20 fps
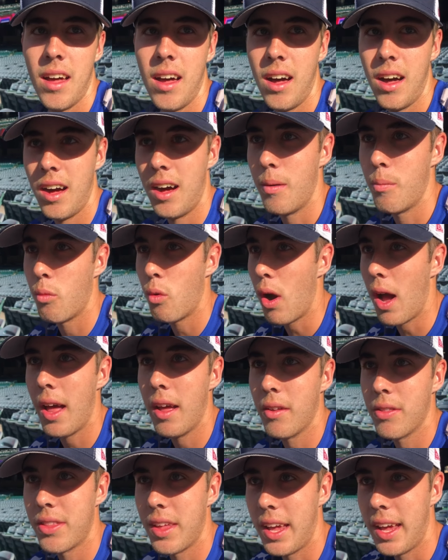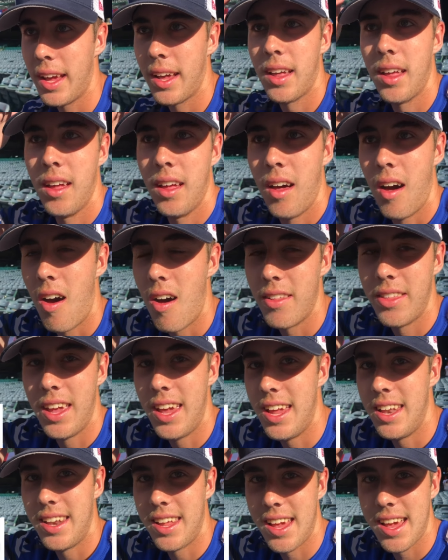Wild Thing on the
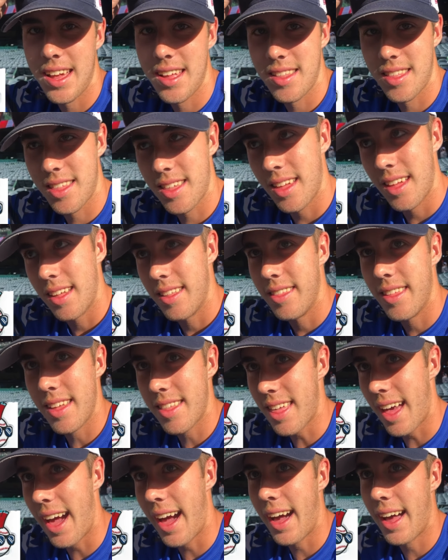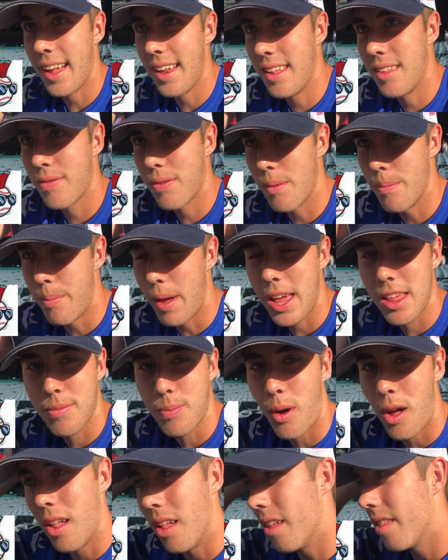Indians. This hat is from
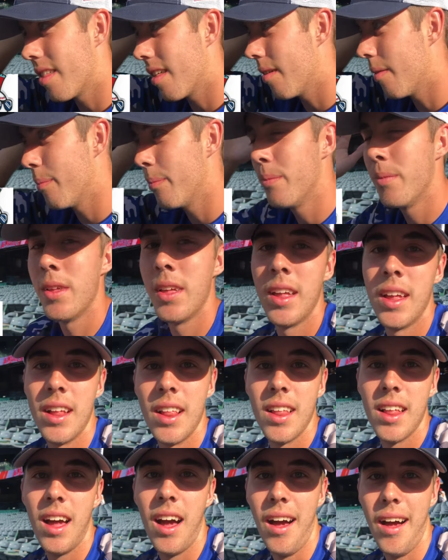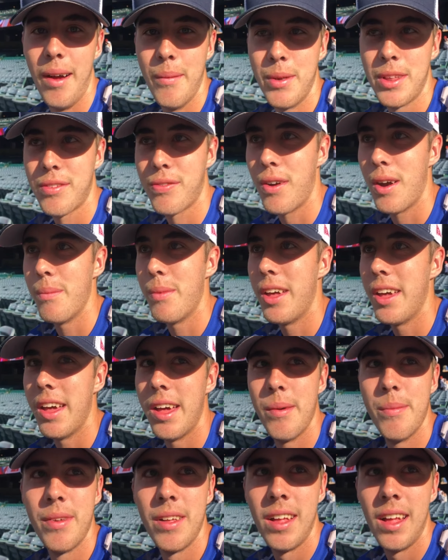baseballism. It's from
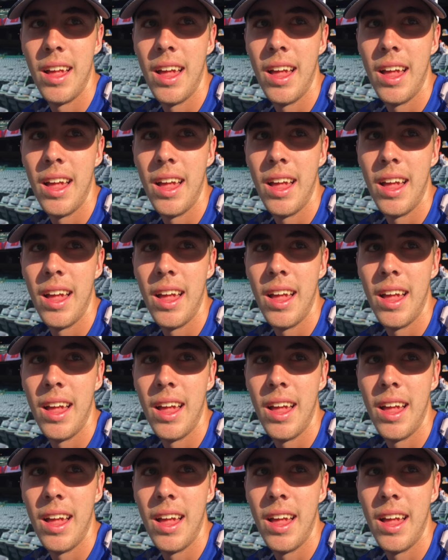him.